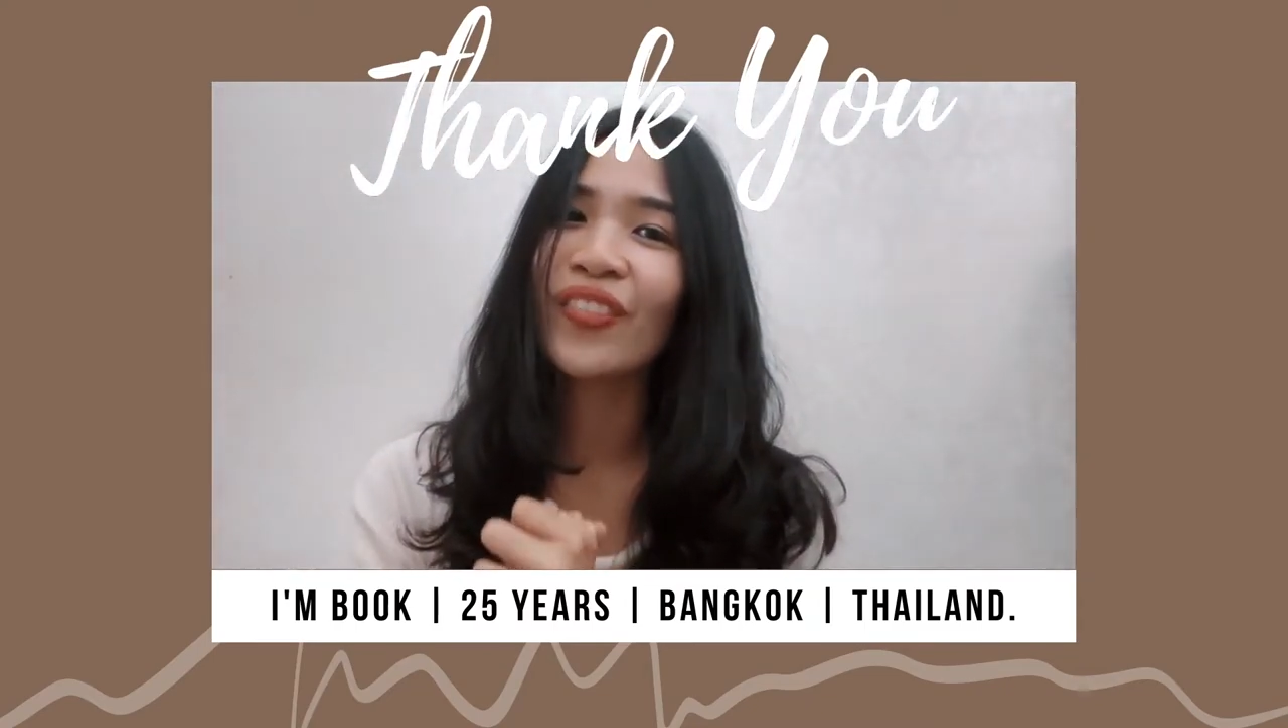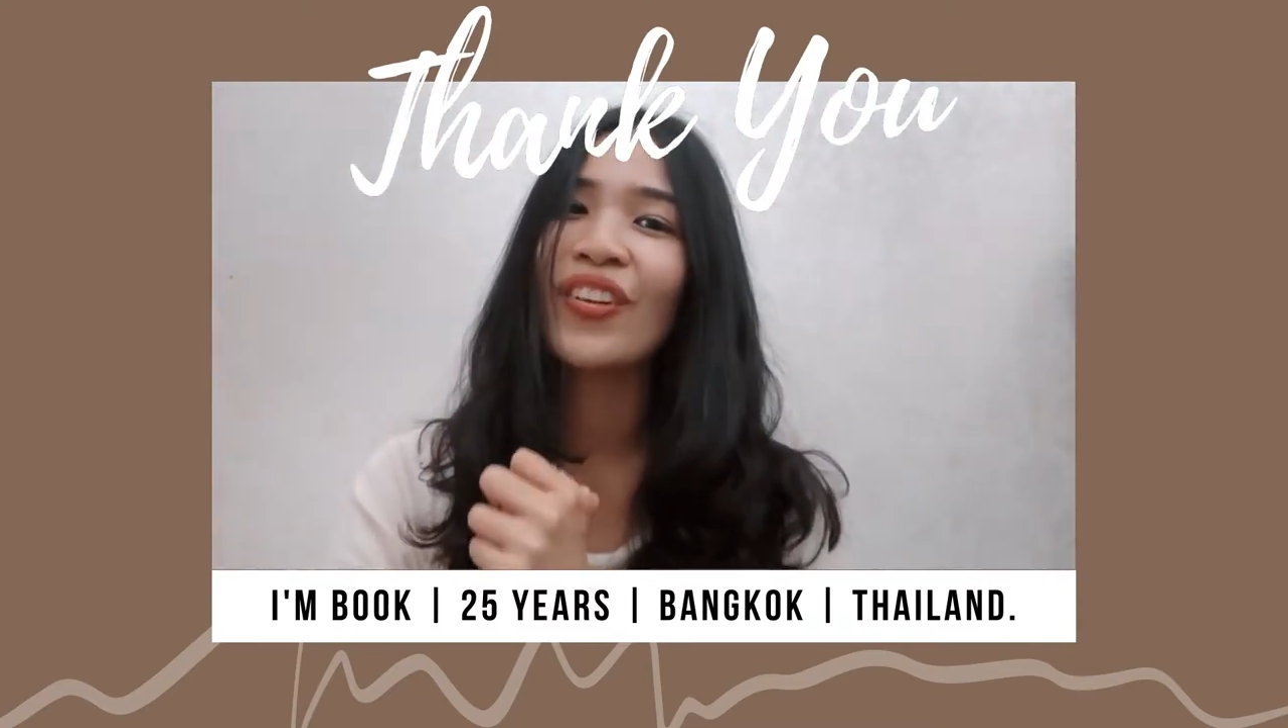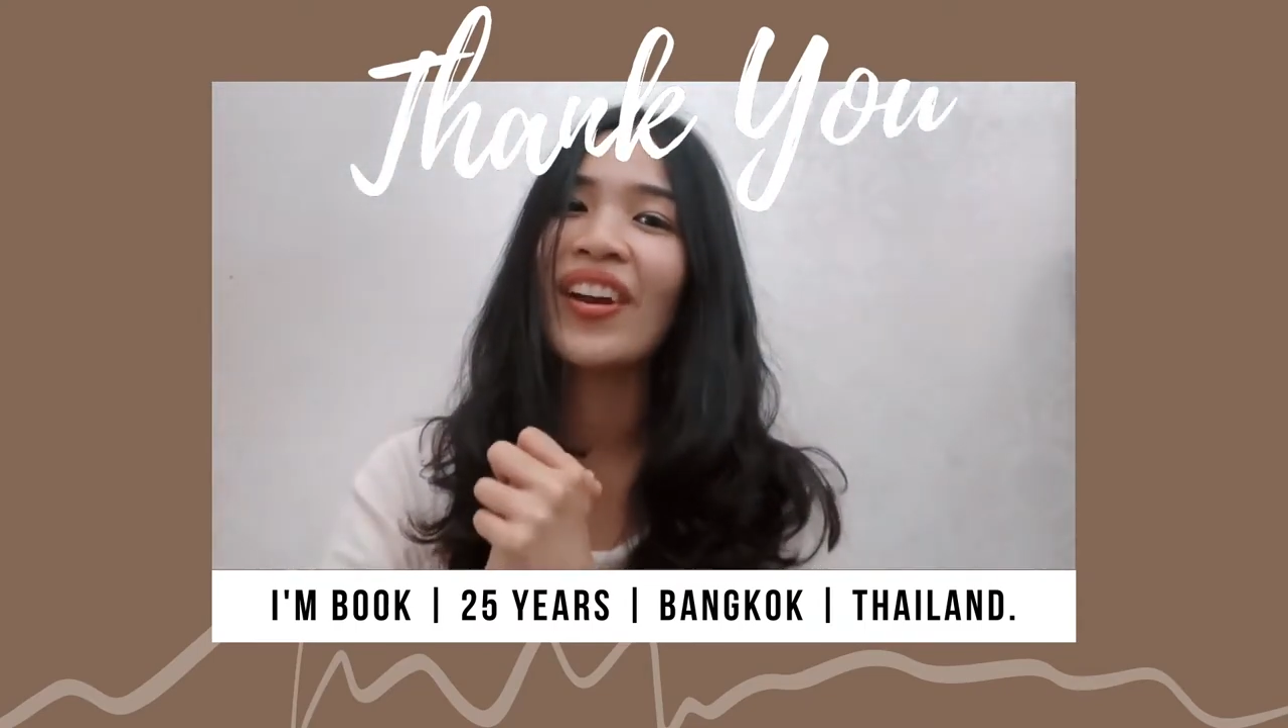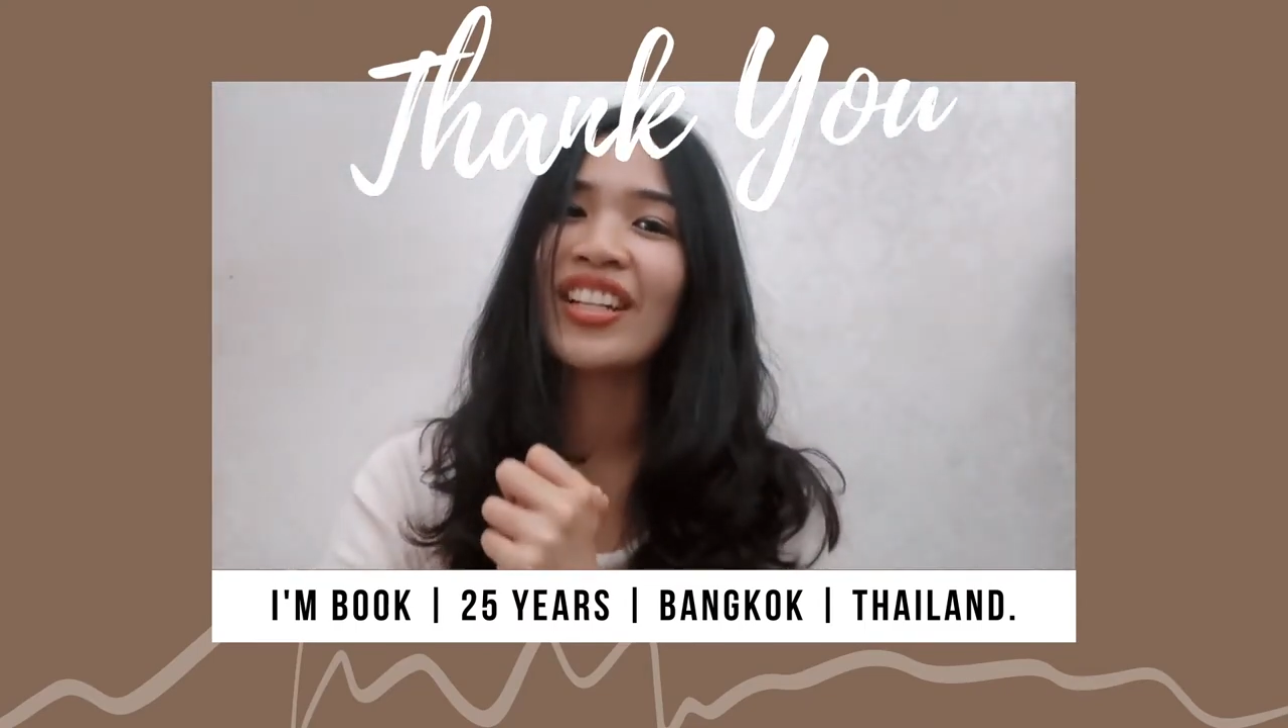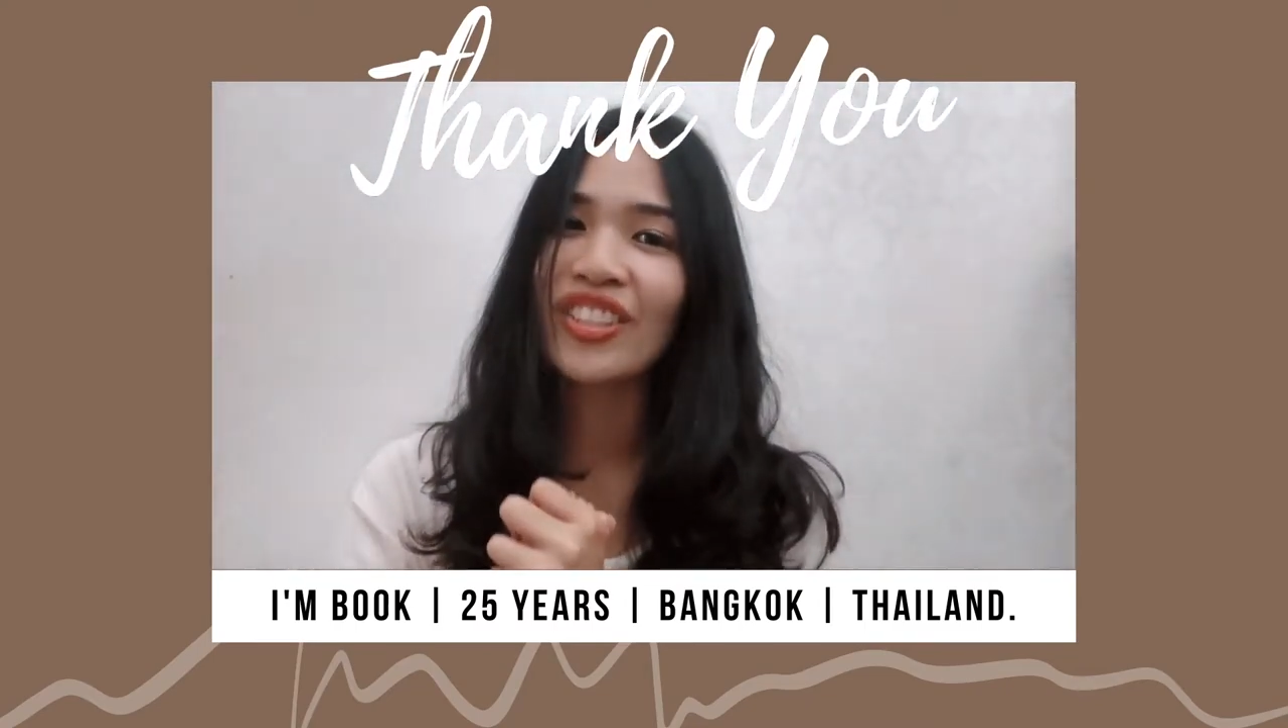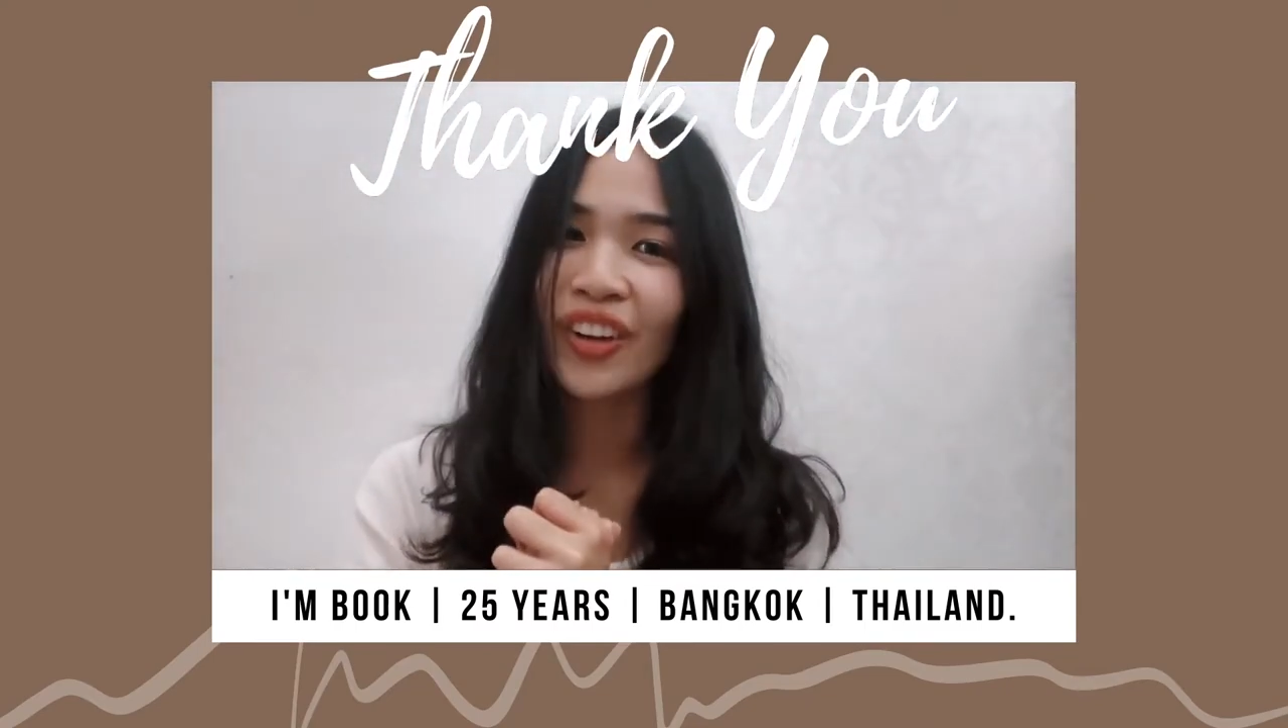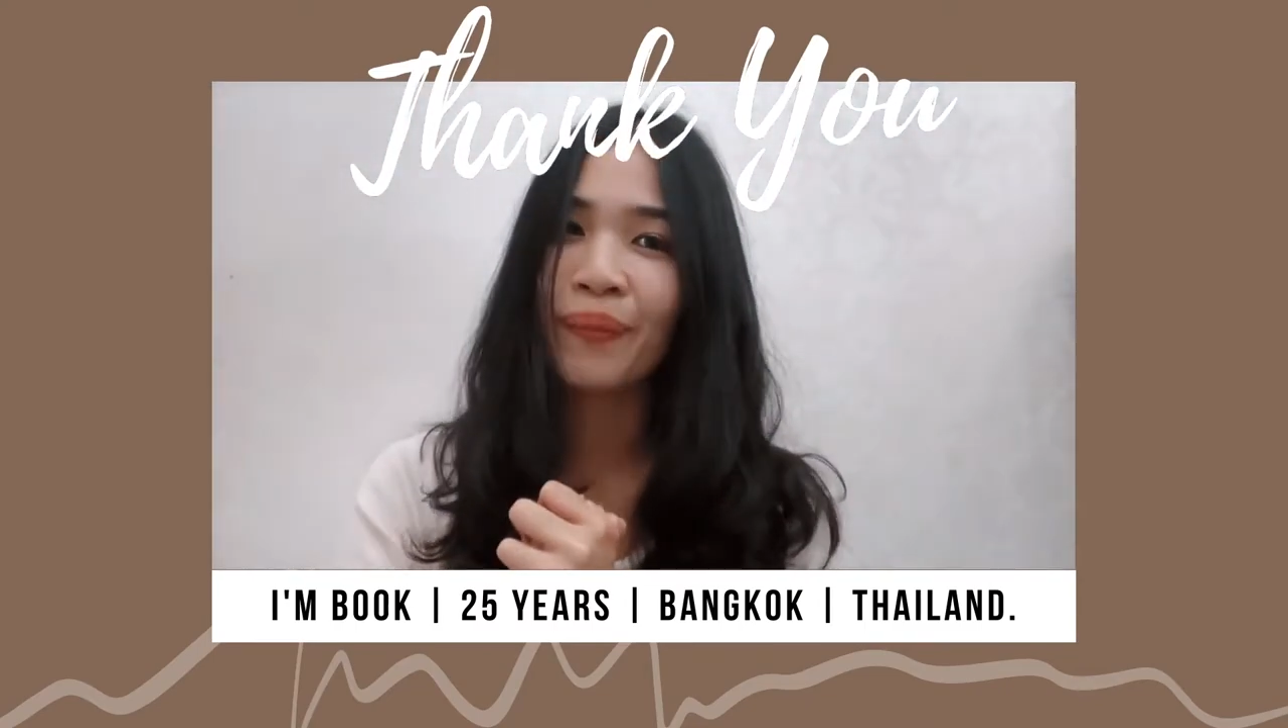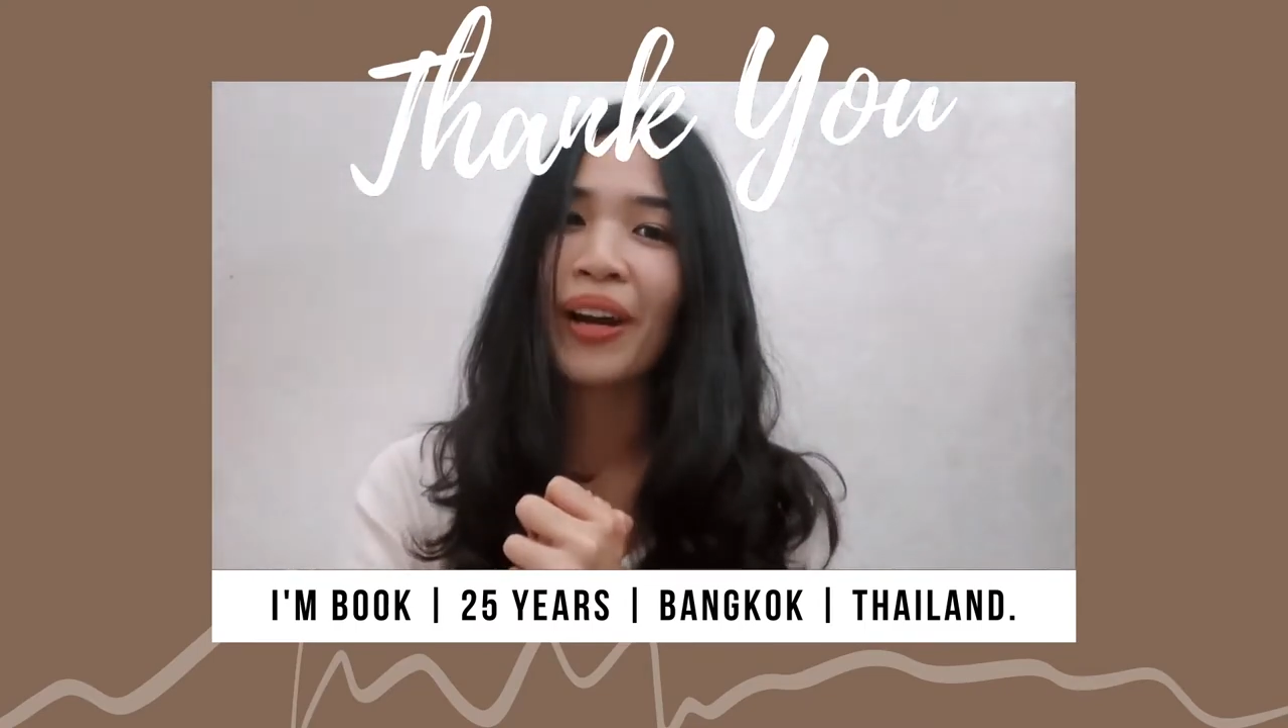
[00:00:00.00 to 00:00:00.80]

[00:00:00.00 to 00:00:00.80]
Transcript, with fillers: enjoy my